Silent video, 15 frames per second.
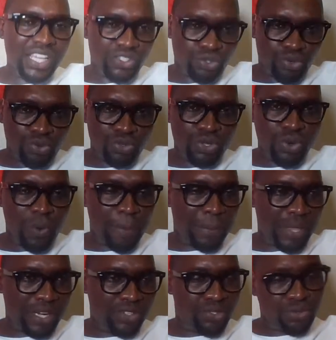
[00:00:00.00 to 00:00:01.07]
weather is good
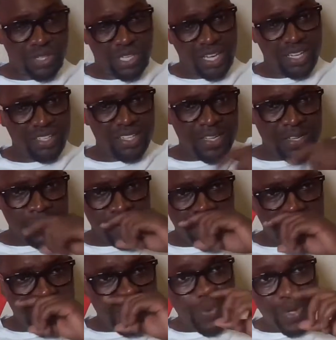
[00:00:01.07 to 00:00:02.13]
compared to here.
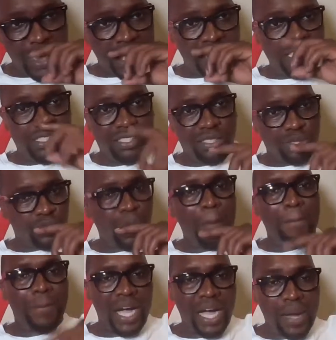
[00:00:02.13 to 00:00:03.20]
The weather is
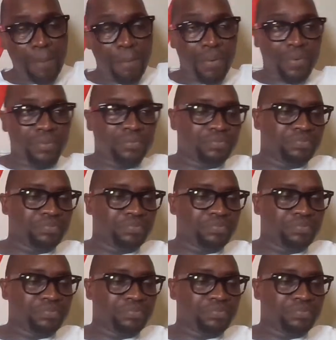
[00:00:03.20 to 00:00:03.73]
superb.